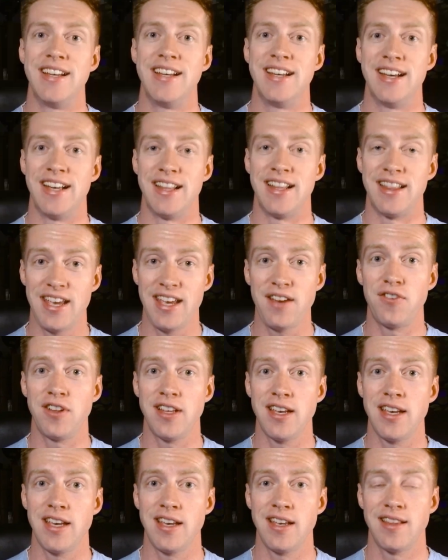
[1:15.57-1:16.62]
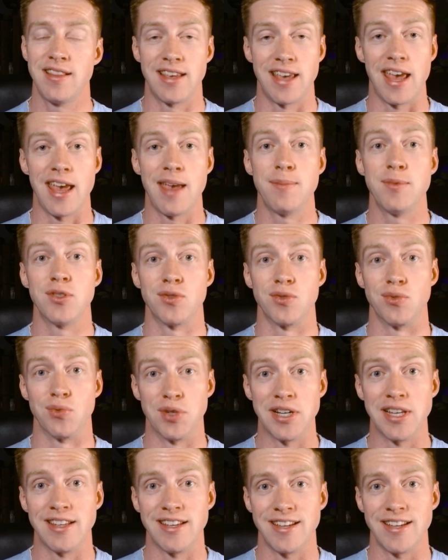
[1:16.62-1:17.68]
And thankfully, the game is
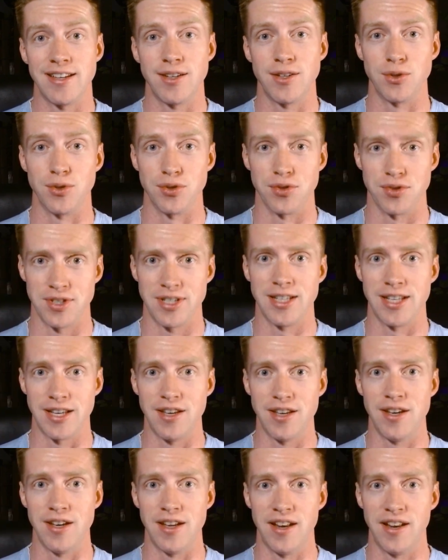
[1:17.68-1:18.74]
really, really good.